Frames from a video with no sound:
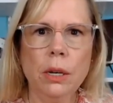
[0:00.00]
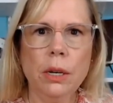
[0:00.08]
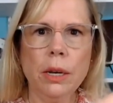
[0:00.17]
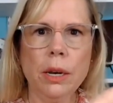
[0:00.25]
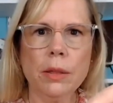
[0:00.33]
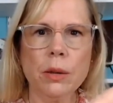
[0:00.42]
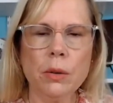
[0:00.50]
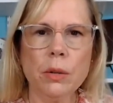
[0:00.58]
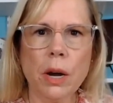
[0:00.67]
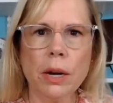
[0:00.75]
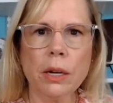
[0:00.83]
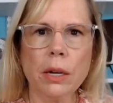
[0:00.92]
and they're
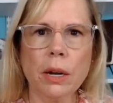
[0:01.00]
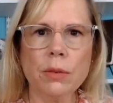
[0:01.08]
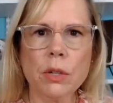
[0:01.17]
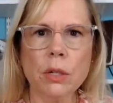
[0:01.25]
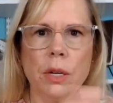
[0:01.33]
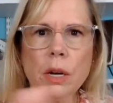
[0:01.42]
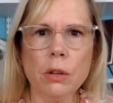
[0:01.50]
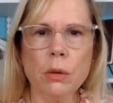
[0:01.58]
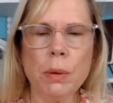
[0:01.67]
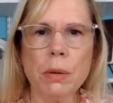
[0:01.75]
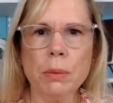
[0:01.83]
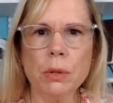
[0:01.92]
young enough to lead other
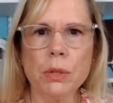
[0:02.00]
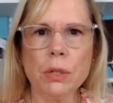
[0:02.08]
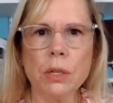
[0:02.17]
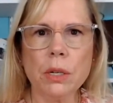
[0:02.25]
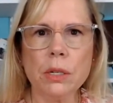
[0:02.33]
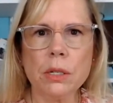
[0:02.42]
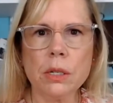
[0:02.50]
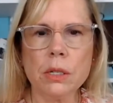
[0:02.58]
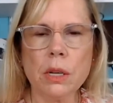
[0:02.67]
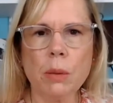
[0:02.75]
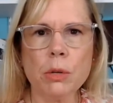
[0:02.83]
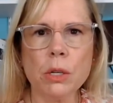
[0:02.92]
people into
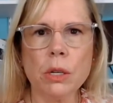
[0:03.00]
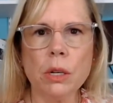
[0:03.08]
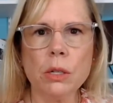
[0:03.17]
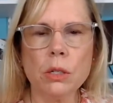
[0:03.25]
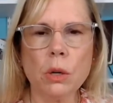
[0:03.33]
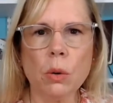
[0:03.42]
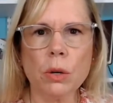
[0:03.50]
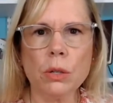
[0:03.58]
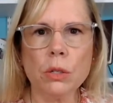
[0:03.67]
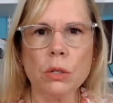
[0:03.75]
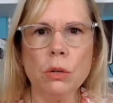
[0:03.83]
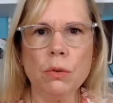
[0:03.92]
deception and so on and
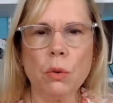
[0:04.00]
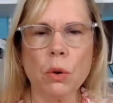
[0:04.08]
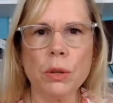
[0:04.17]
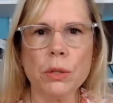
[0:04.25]
so forth.